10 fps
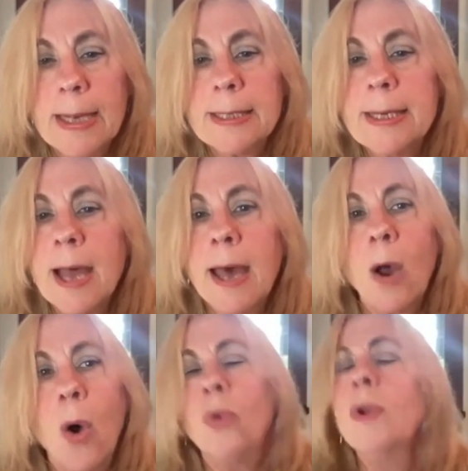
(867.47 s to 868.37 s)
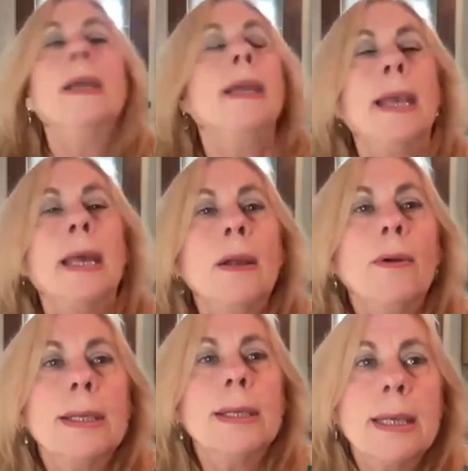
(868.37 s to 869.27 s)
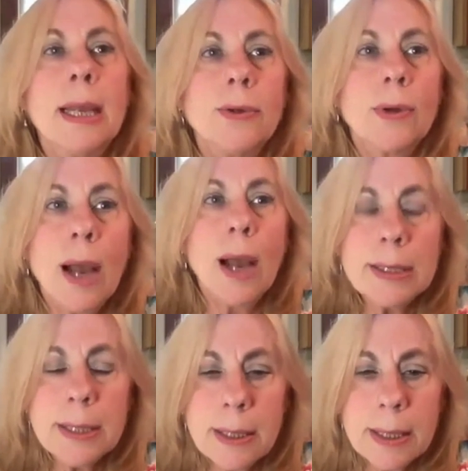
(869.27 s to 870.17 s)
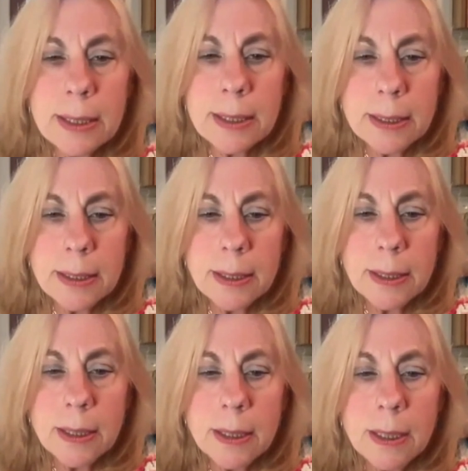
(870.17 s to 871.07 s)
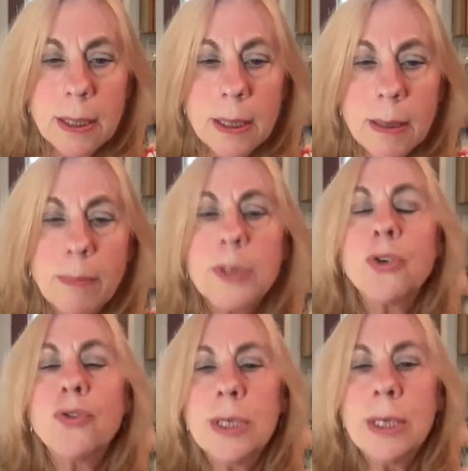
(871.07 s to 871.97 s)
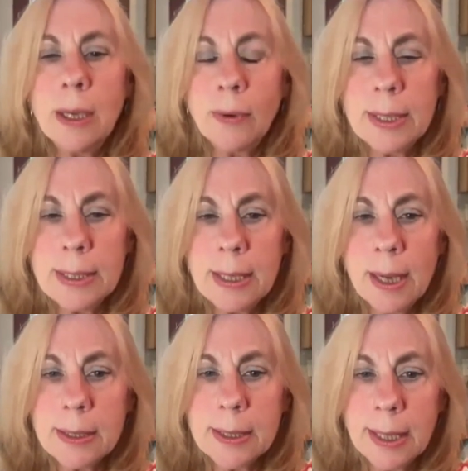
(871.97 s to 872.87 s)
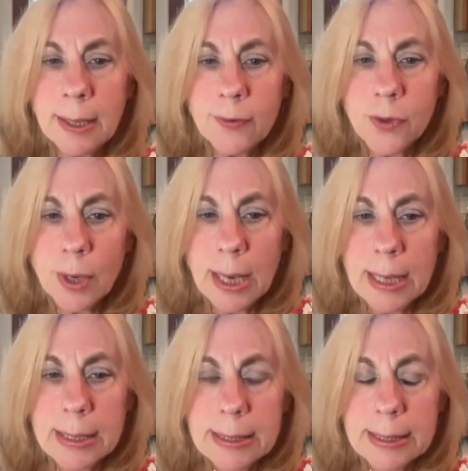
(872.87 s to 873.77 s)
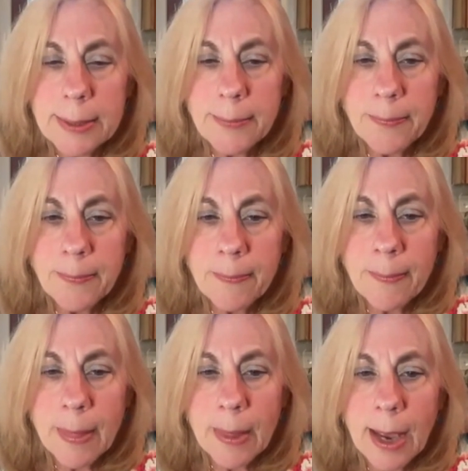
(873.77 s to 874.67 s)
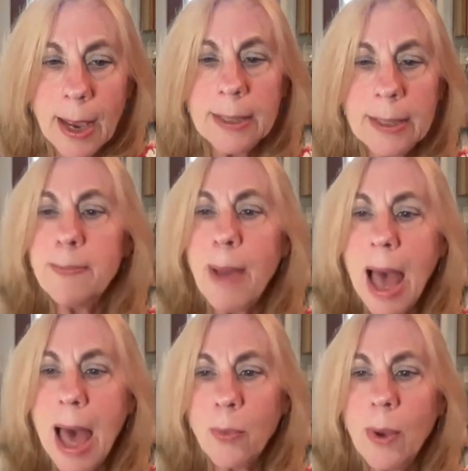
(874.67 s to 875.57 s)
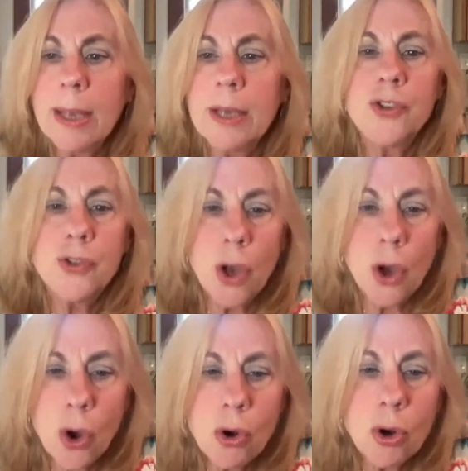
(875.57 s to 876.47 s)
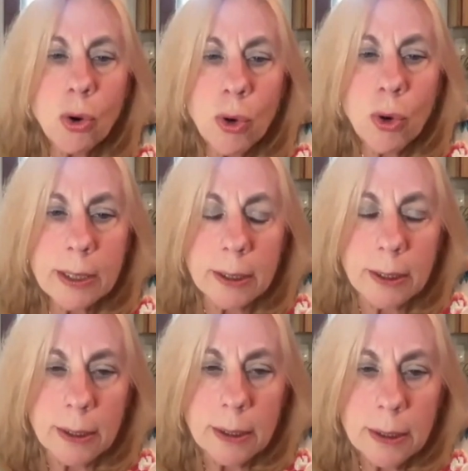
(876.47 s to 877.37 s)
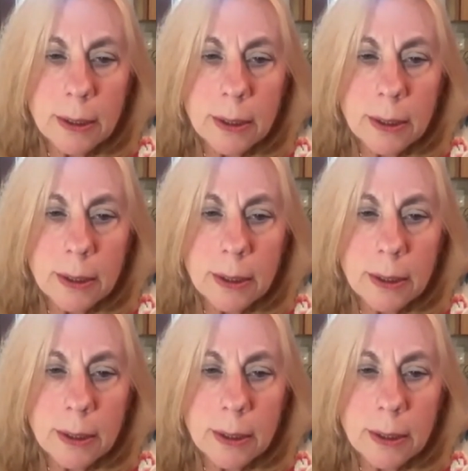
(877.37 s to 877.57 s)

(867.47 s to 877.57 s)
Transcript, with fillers: is not only increasing nitric oxide, but you're decreasing oxidative stress. And this pathway is so critical